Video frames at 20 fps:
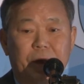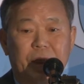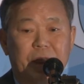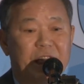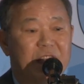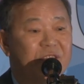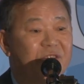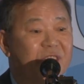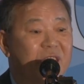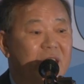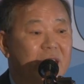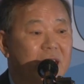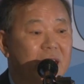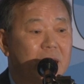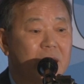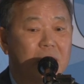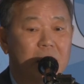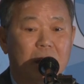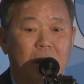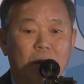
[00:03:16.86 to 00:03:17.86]
TV
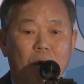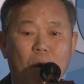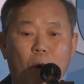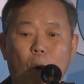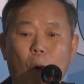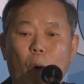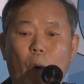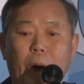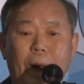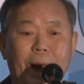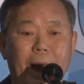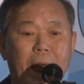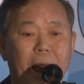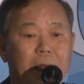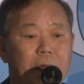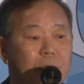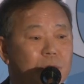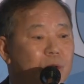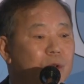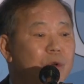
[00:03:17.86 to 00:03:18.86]
or
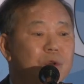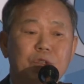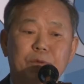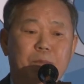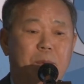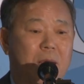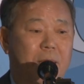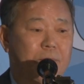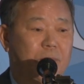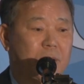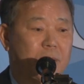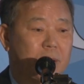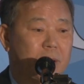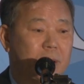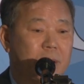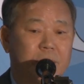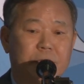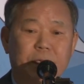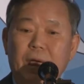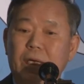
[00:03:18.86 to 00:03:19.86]
any newspaper.
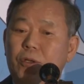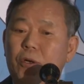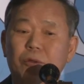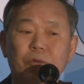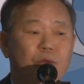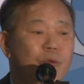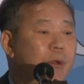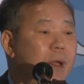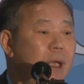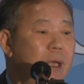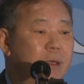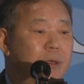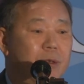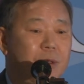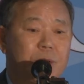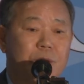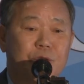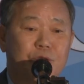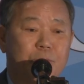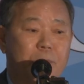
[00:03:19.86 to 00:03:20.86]
They don't read the
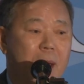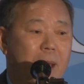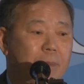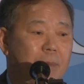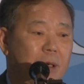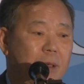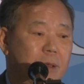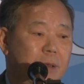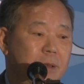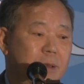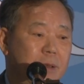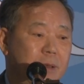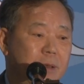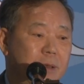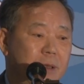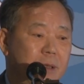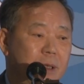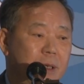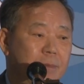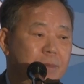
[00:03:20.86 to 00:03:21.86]
newspaper
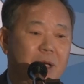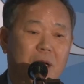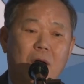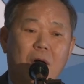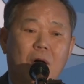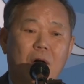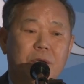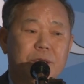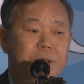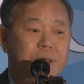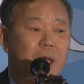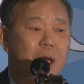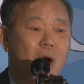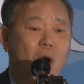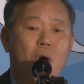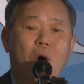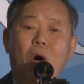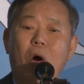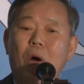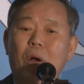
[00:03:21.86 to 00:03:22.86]
because they
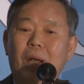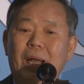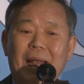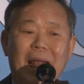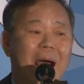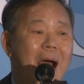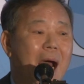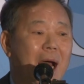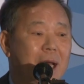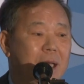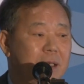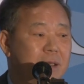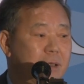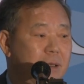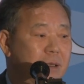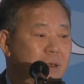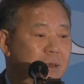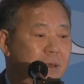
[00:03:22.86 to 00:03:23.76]
all lied.